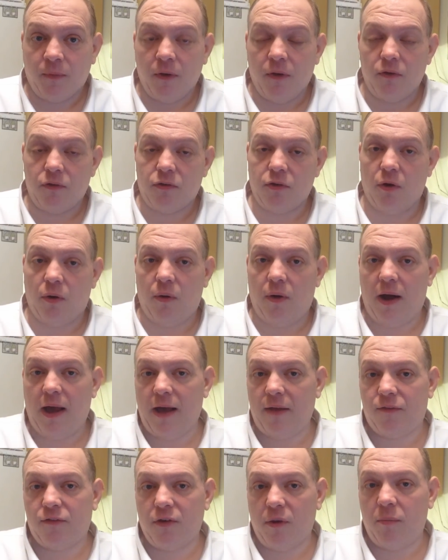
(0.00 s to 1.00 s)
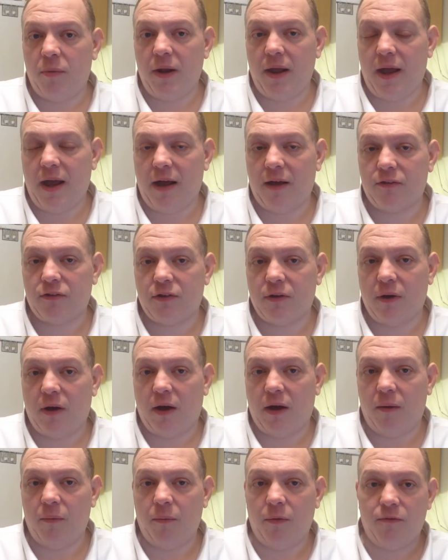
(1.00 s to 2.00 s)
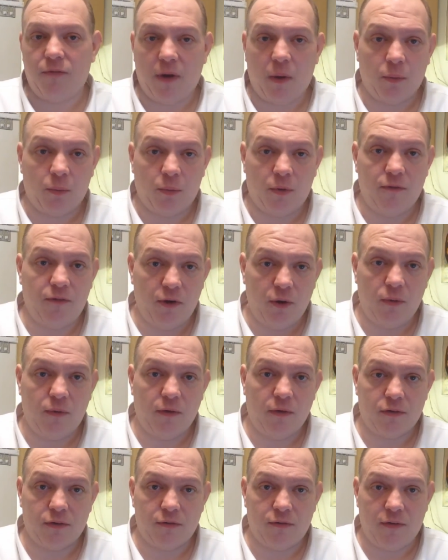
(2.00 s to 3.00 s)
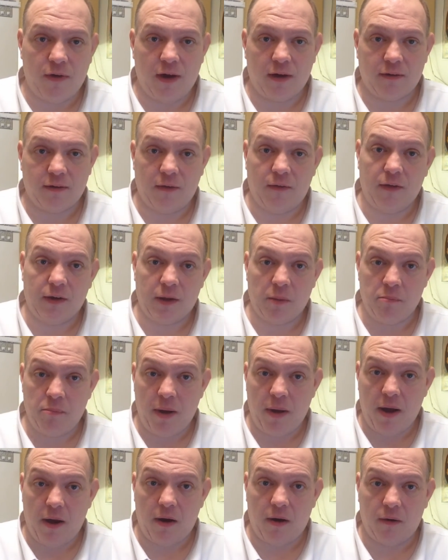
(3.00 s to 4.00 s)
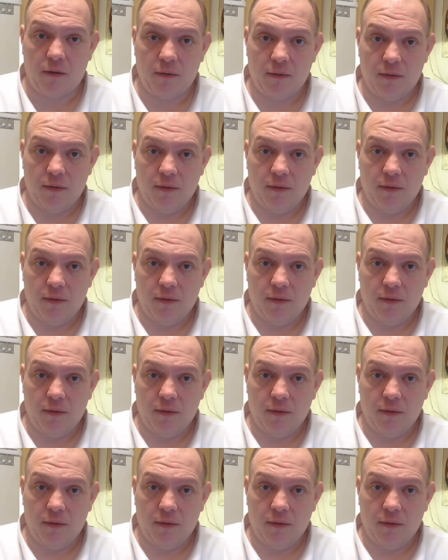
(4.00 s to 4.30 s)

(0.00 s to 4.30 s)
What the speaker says: So I had somebody ask if I would review this effect and then compare